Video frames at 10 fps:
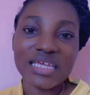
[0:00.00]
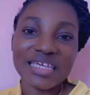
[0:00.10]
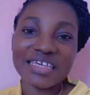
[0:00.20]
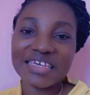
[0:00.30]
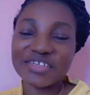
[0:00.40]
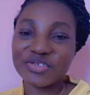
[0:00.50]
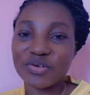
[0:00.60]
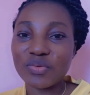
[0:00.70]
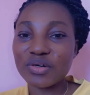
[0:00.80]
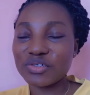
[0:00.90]
At work
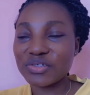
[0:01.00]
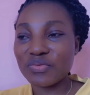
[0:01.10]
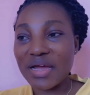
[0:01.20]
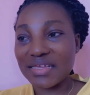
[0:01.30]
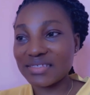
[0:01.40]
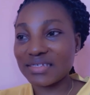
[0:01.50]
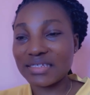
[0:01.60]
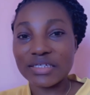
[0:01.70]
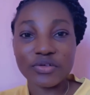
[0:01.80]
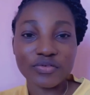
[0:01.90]
today, I got
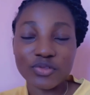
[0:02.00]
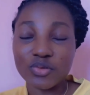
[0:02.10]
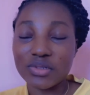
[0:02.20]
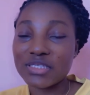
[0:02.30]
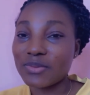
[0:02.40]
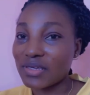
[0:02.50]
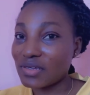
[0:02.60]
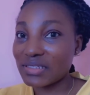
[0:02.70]
a hamper.